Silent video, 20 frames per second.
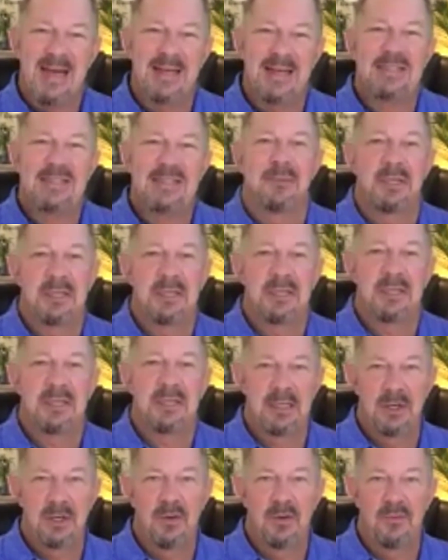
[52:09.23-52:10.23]
Tag
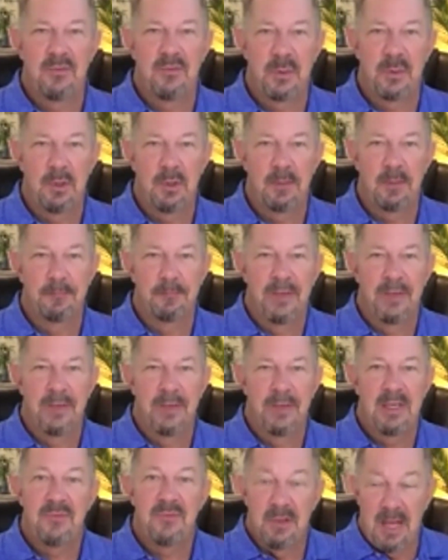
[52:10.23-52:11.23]
somebody in there if you would.
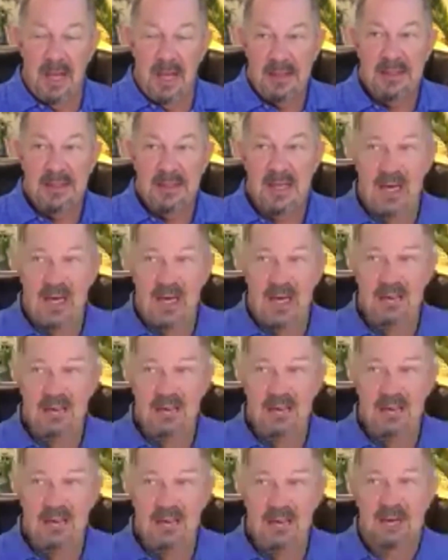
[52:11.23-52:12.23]
And if you like the
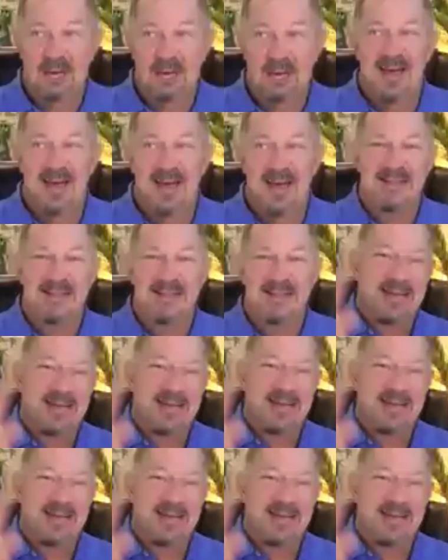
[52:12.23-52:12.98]
content of this class,